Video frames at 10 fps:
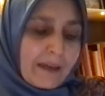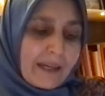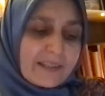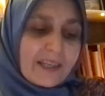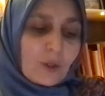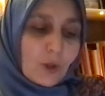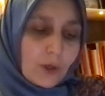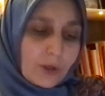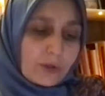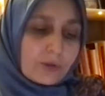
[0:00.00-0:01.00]
Yes. As a
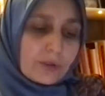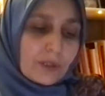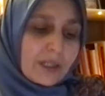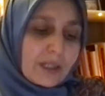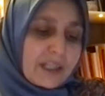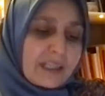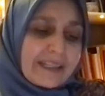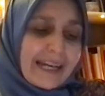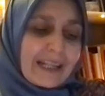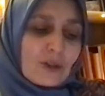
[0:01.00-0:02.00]
third, he
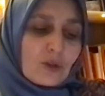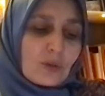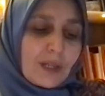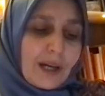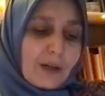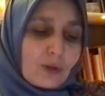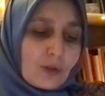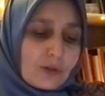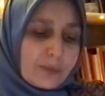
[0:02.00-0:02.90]
tends to be out of